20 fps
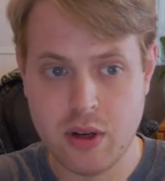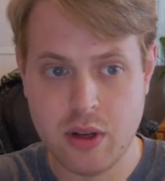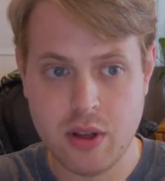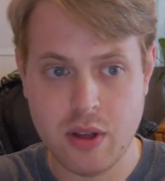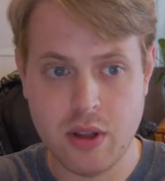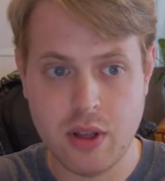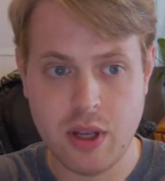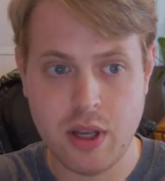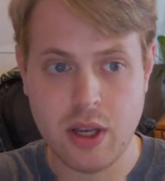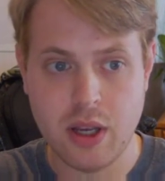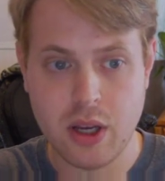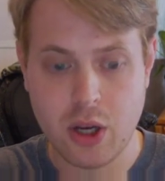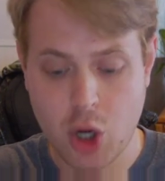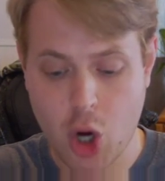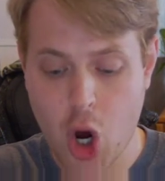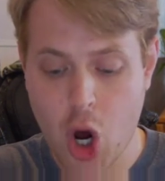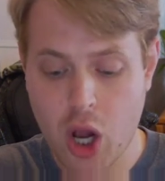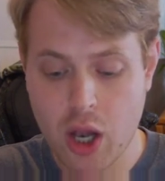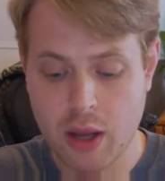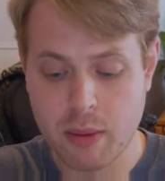the
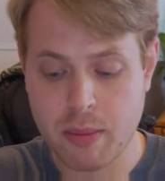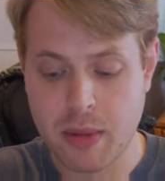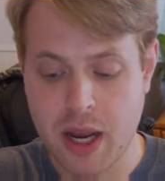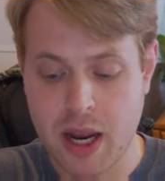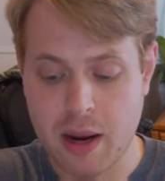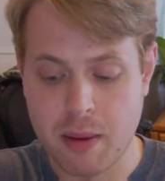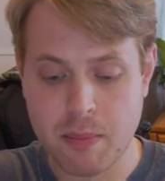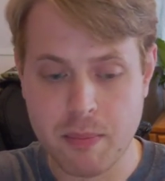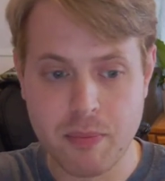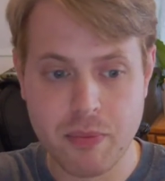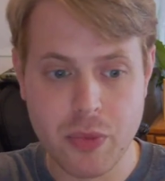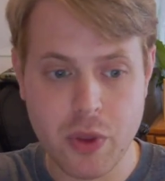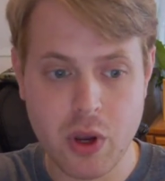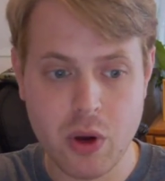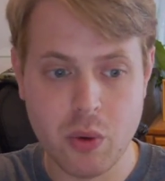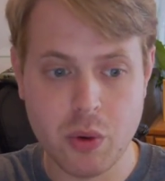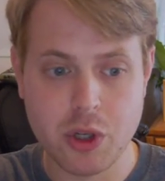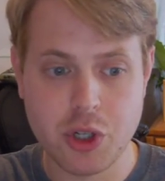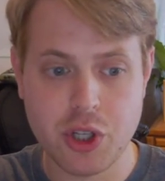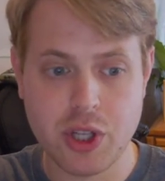column name,
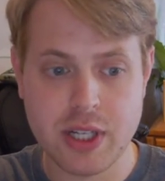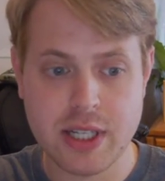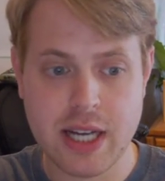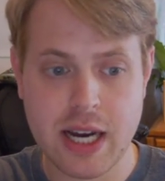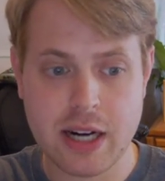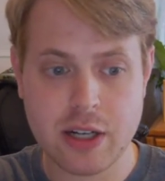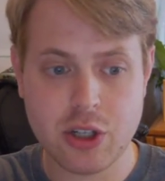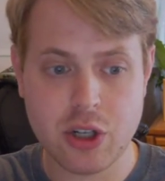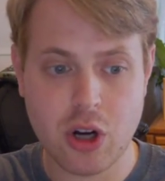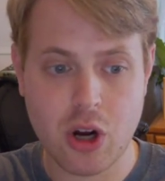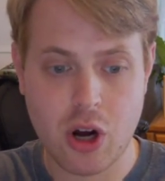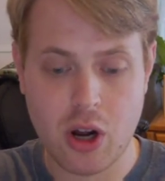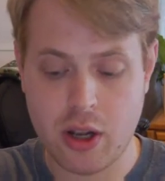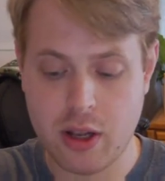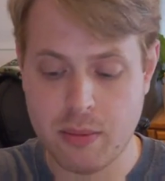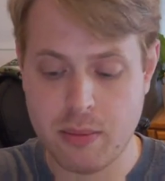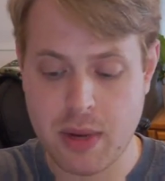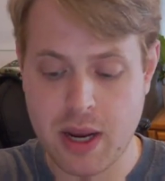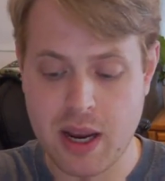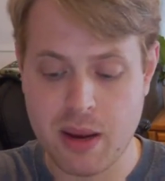which the text
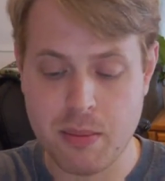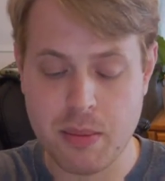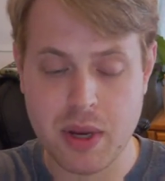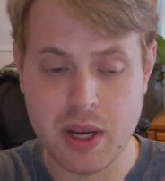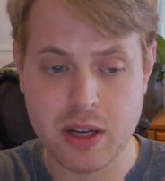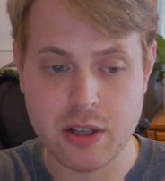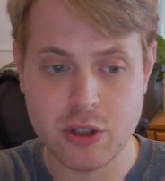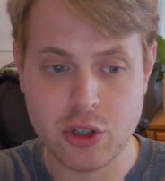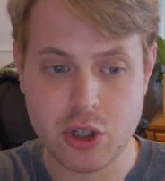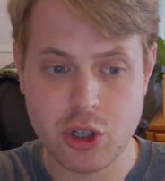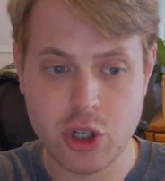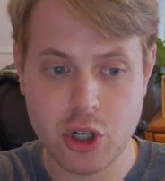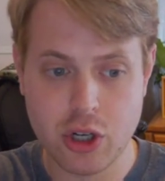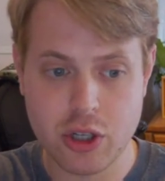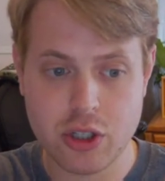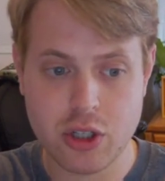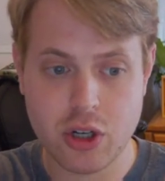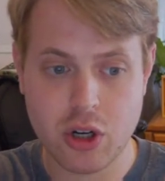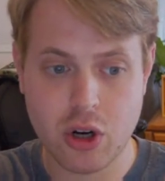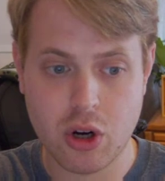column name is
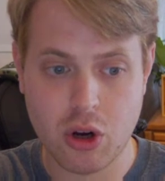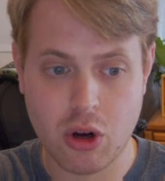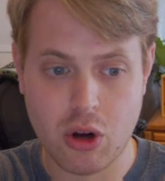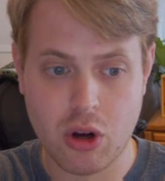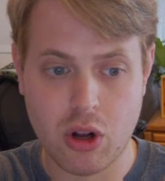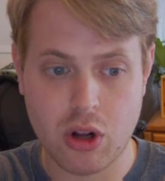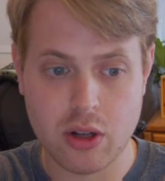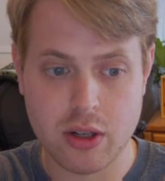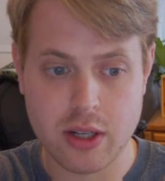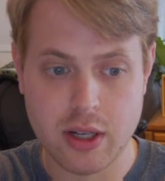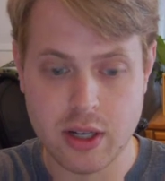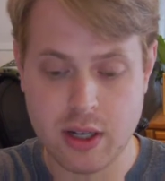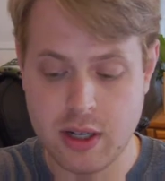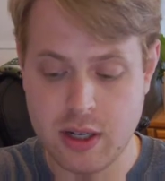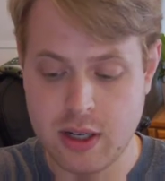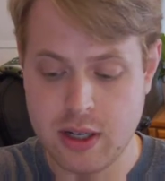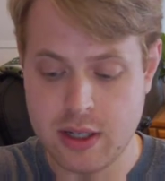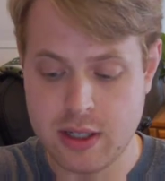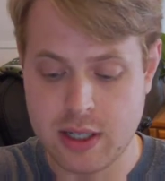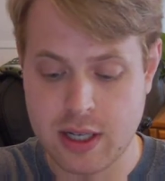just called
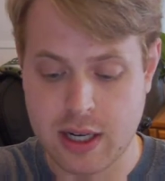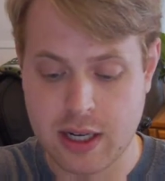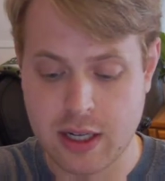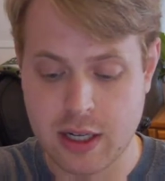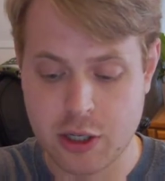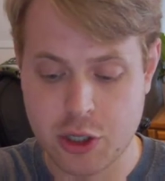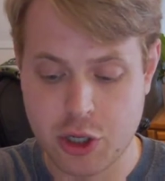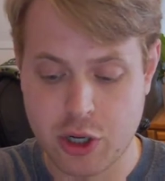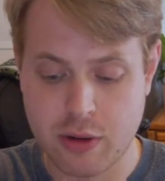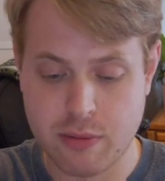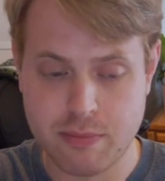technician.